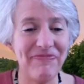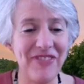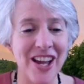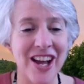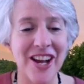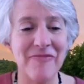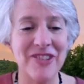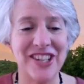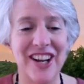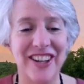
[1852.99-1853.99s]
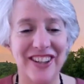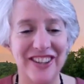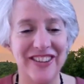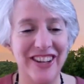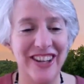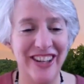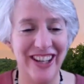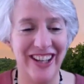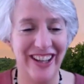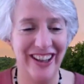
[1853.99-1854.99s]
Michelle,
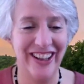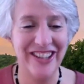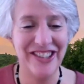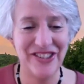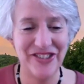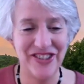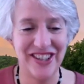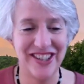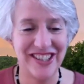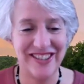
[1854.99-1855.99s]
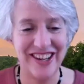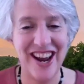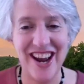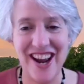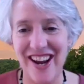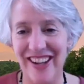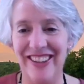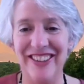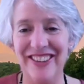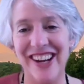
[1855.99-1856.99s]
let's do this. Yay,
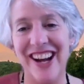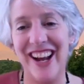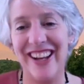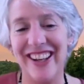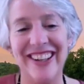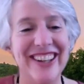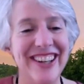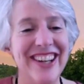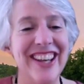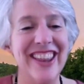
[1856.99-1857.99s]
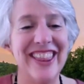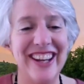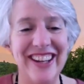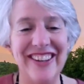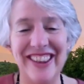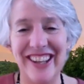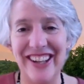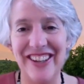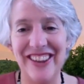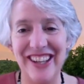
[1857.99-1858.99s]
you got it. Thank you, thank
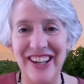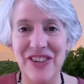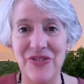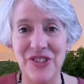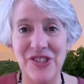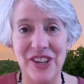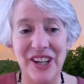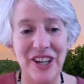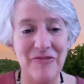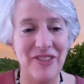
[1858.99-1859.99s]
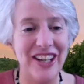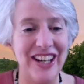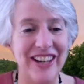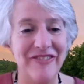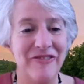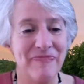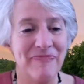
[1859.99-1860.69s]
you, thank you for joining me.